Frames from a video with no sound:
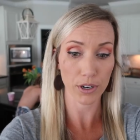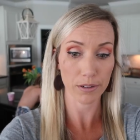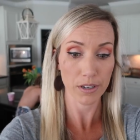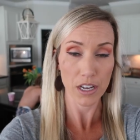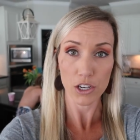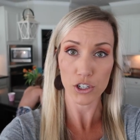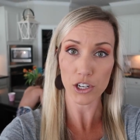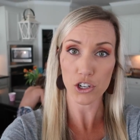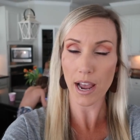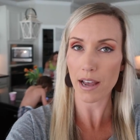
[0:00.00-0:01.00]
gonna
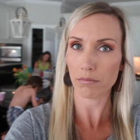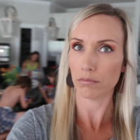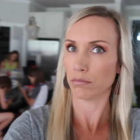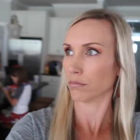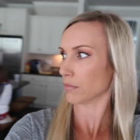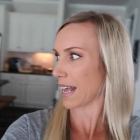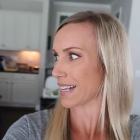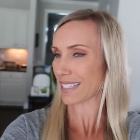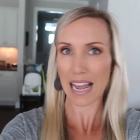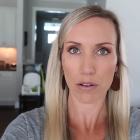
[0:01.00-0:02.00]
chit chat
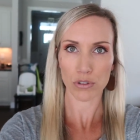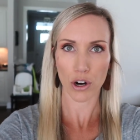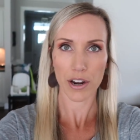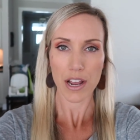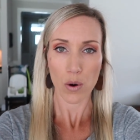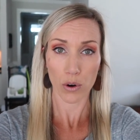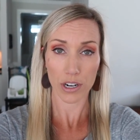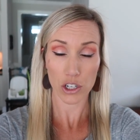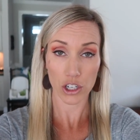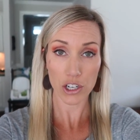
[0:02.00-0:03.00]
cloud, sorry. We're
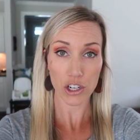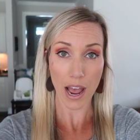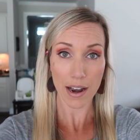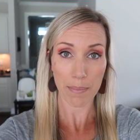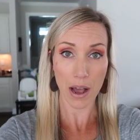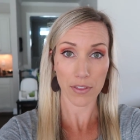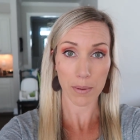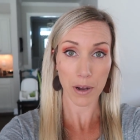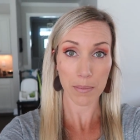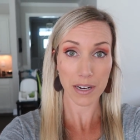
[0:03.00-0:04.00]
gonna chit chat about
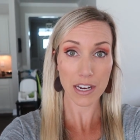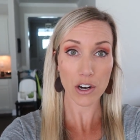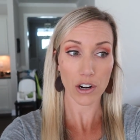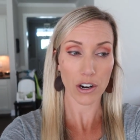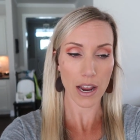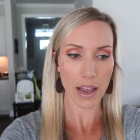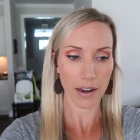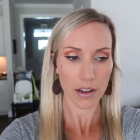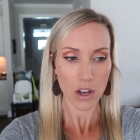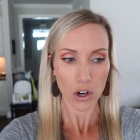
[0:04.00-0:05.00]
the upcoming year
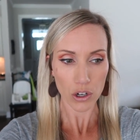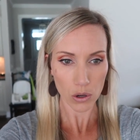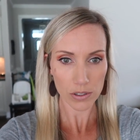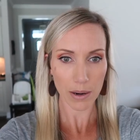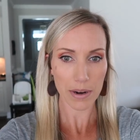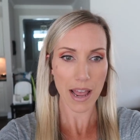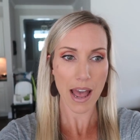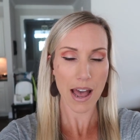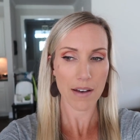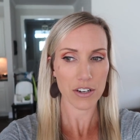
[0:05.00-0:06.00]
and goals that we
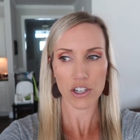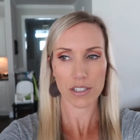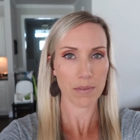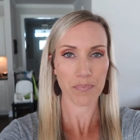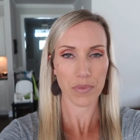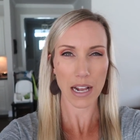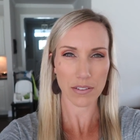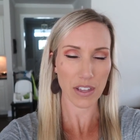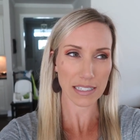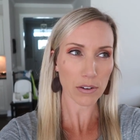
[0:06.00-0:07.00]
have and just lots
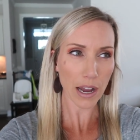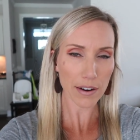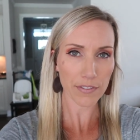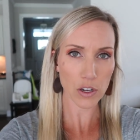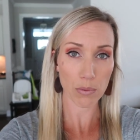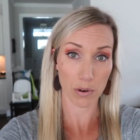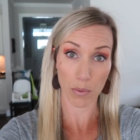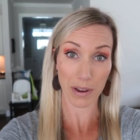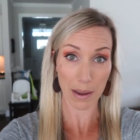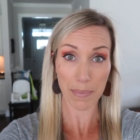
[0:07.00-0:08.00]
of things. I'll kind of fill you in
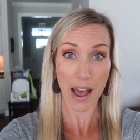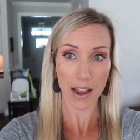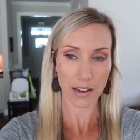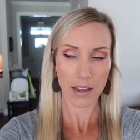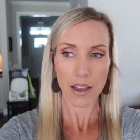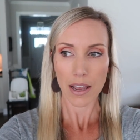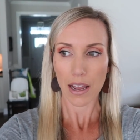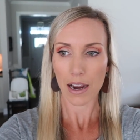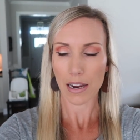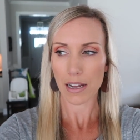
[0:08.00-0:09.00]
when we get back
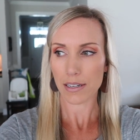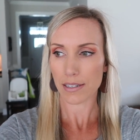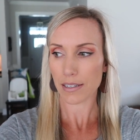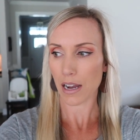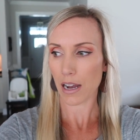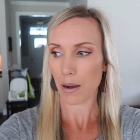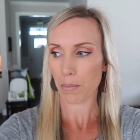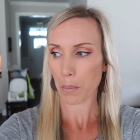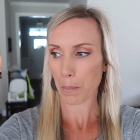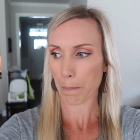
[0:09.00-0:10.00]
and
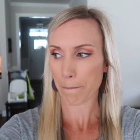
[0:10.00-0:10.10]
um,